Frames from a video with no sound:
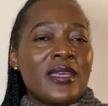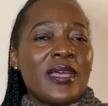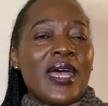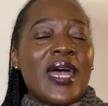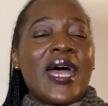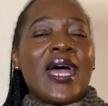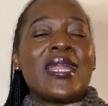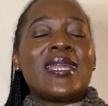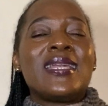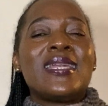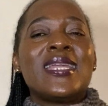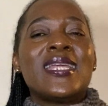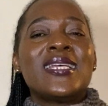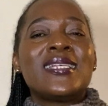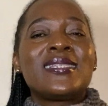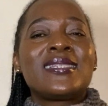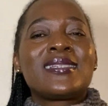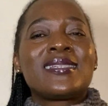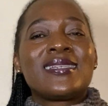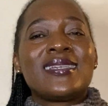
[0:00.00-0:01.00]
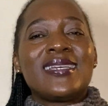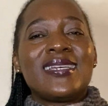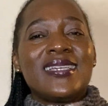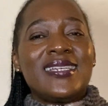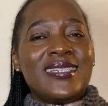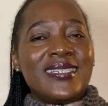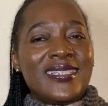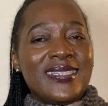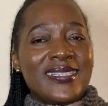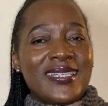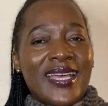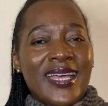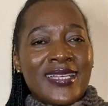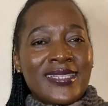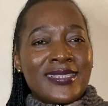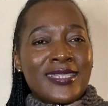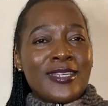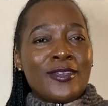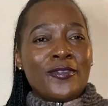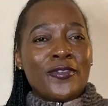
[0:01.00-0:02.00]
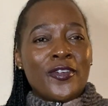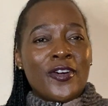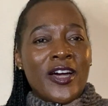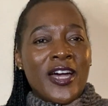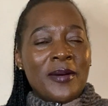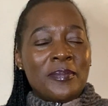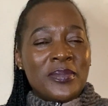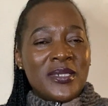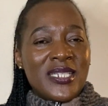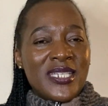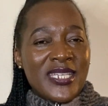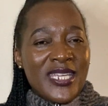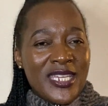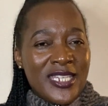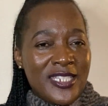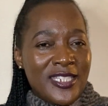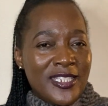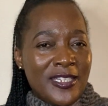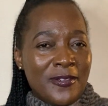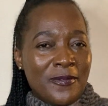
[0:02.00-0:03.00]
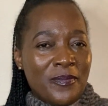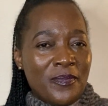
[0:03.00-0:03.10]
unless it is asking for application.